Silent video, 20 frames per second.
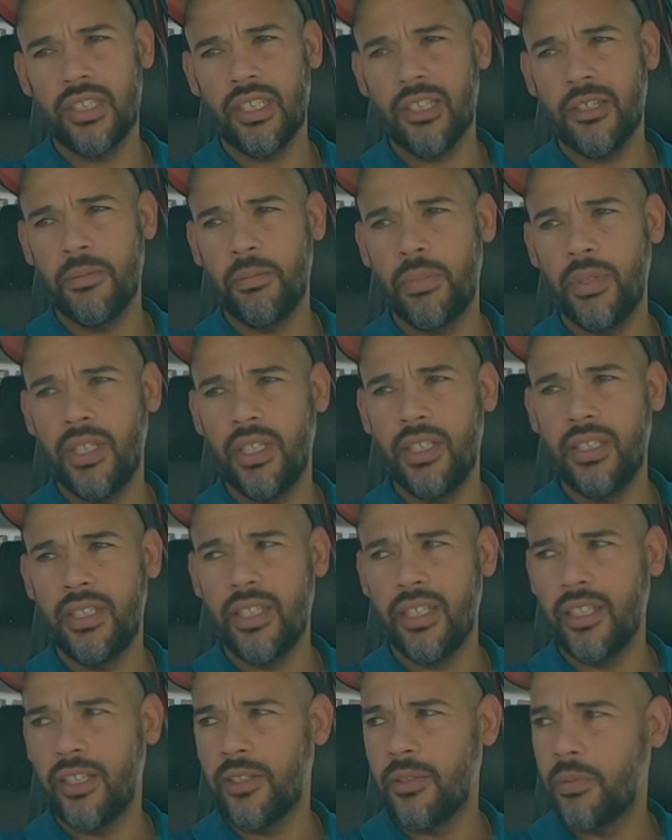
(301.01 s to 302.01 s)
It could be
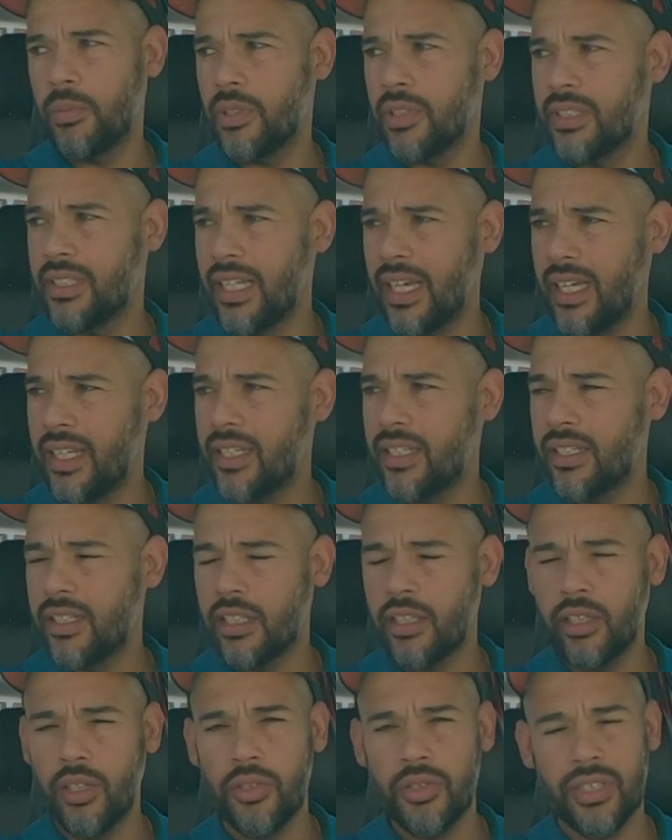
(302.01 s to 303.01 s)
dealing with data,
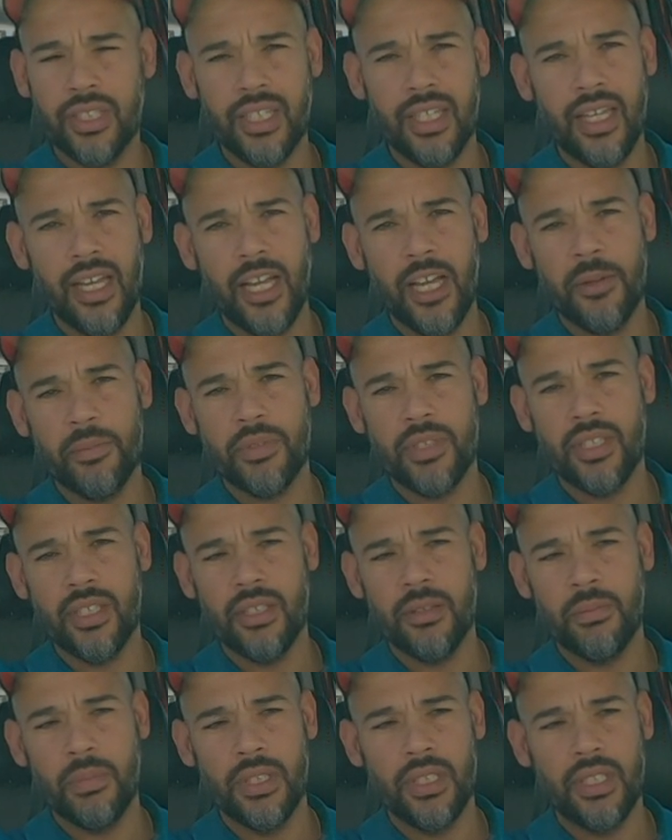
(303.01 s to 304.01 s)
closing gaps. It could be